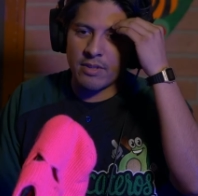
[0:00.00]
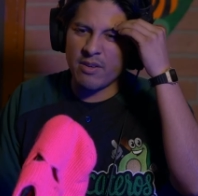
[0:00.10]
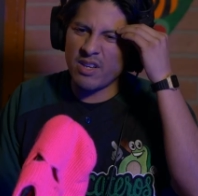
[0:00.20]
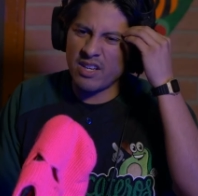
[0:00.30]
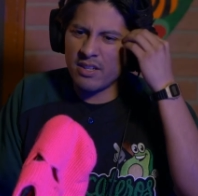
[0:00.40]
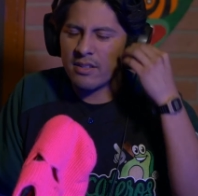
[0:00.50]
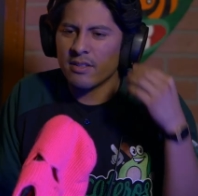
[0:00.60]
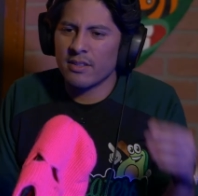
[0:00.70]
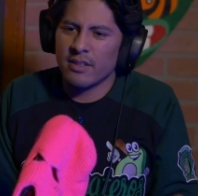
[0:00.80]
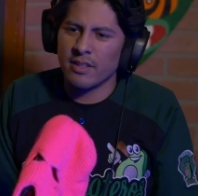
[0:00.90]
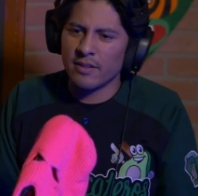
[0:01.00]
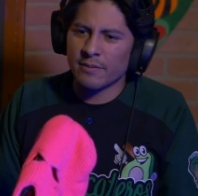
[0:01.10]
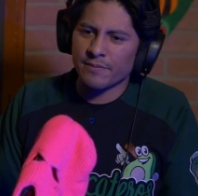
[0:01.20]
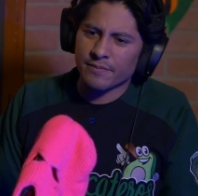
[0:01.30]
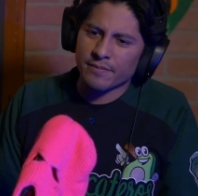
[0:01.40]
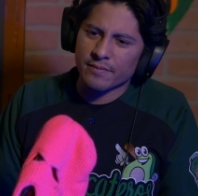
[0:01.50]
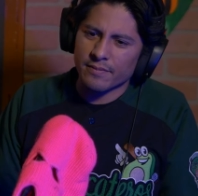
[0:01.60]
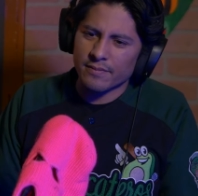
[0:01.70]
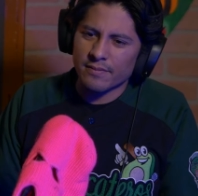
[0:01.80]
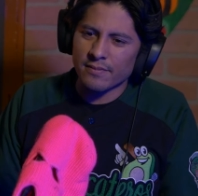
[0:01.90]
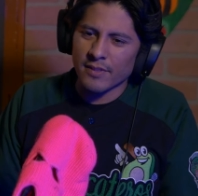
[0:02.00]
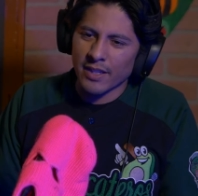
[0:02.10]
As long as another project is different enough.